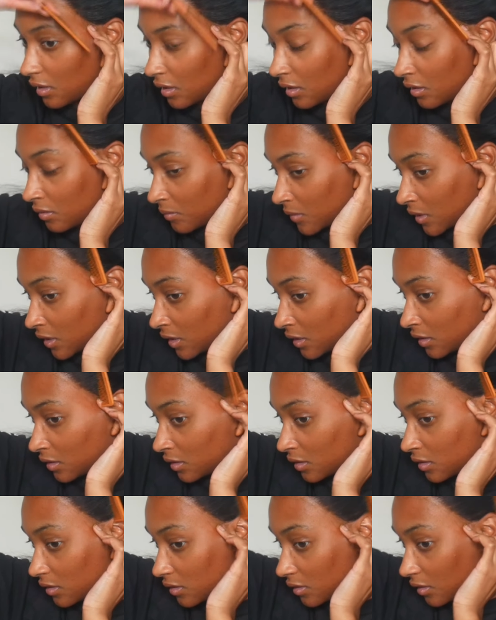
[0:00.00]
I'm gonna
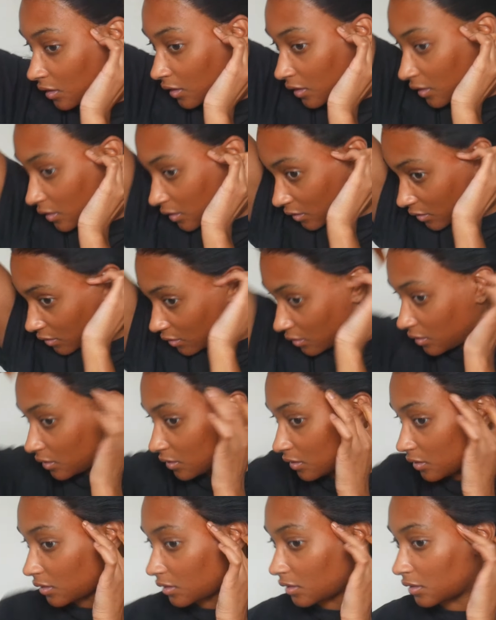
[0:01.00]
start
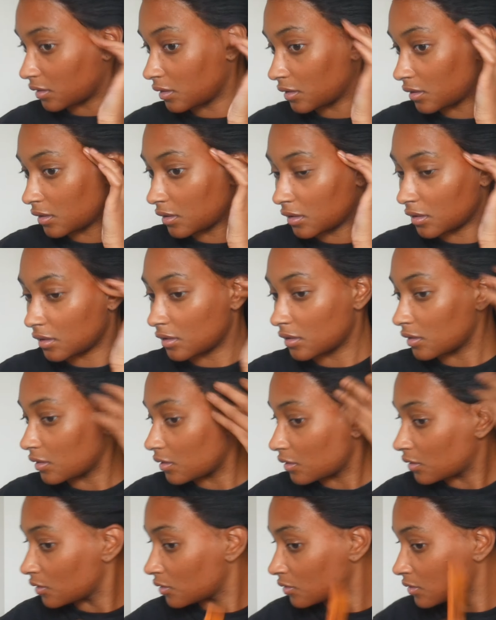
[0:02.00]

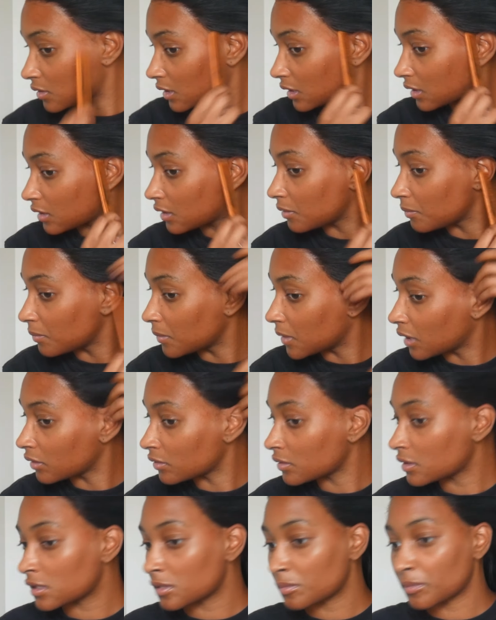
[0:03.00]
using the
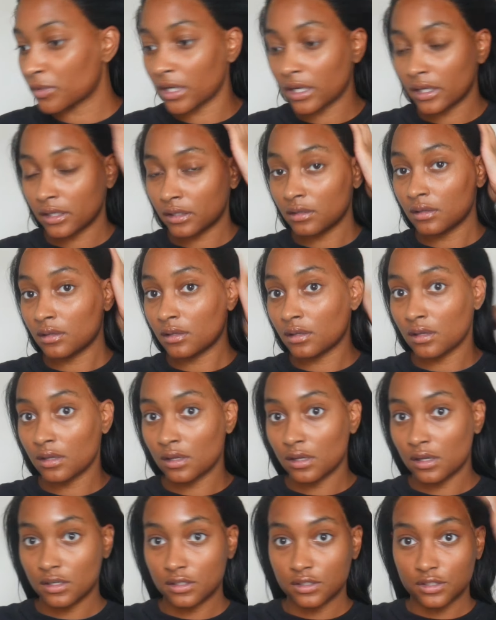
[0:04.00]
melt spray
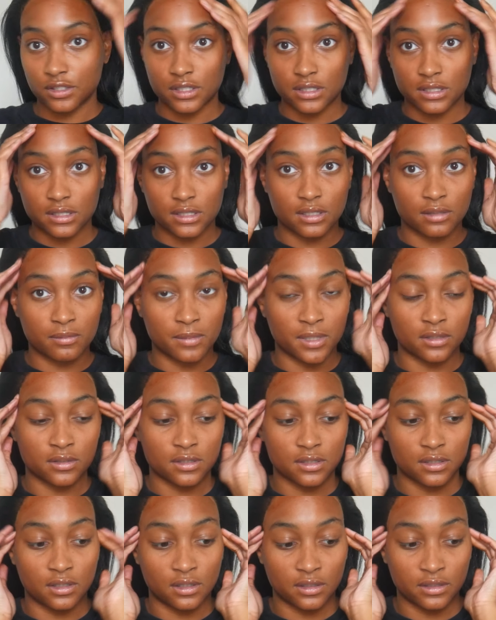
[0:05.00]
just to melt
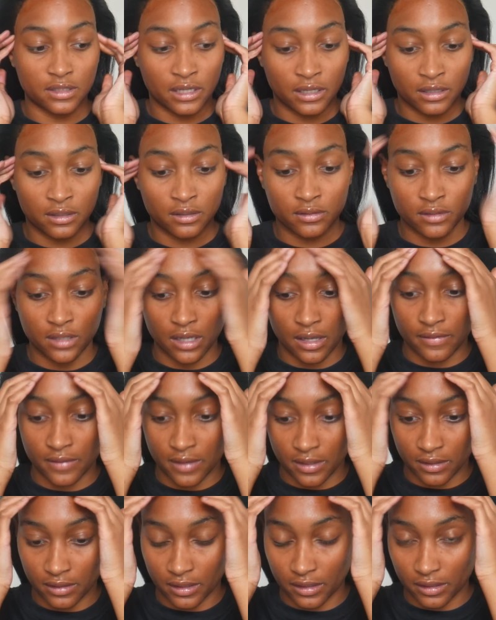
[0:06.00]
it all down and
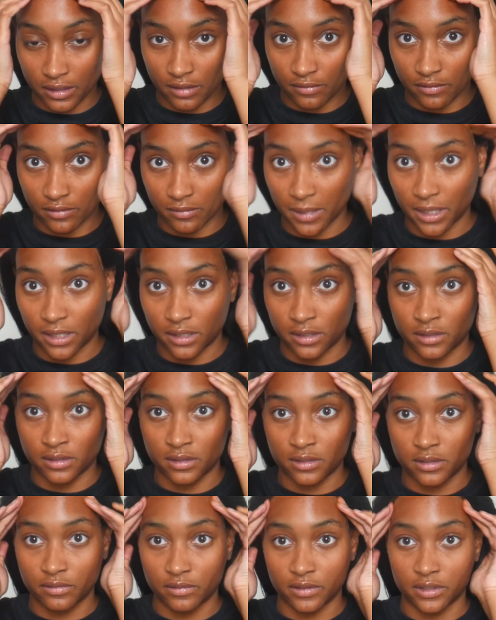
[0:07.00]
then like cover my
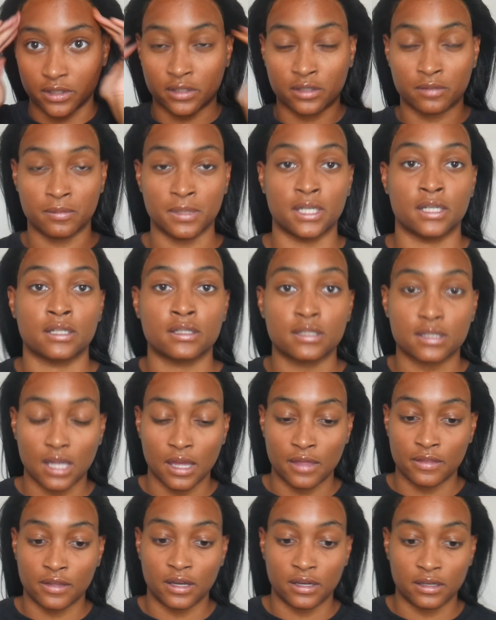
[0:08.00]
ears for 30 minutes
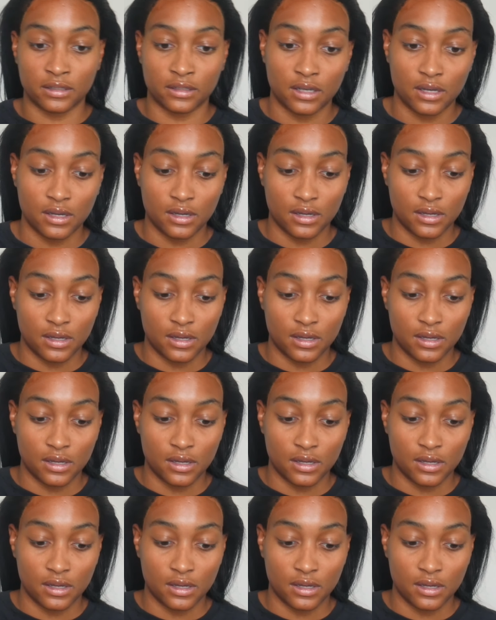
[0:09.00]
and then